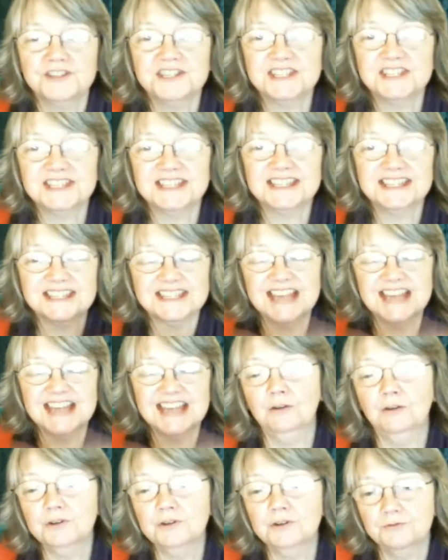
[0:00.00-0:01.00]
Sound and
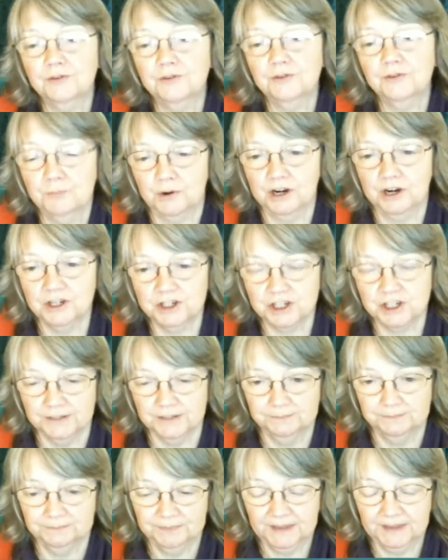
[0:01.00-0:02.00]
vibration.
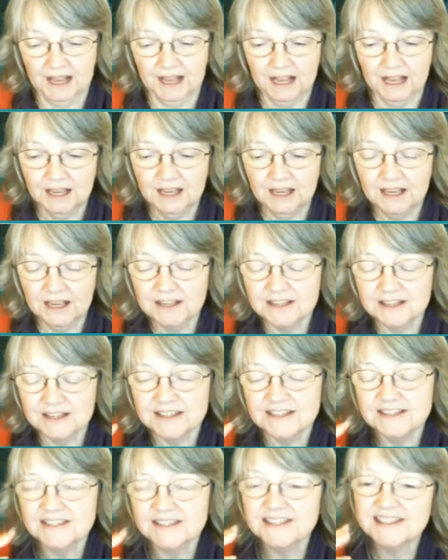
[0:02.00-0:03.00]

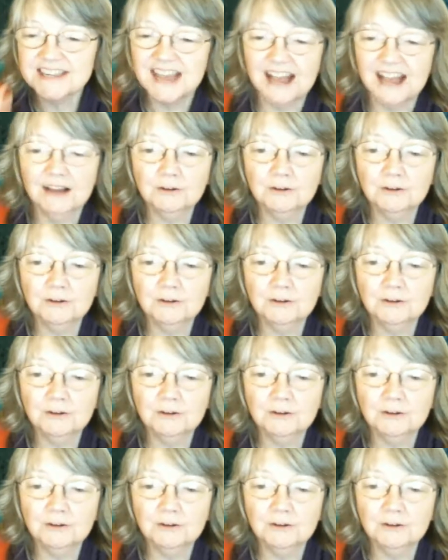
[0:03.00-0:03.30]
Sound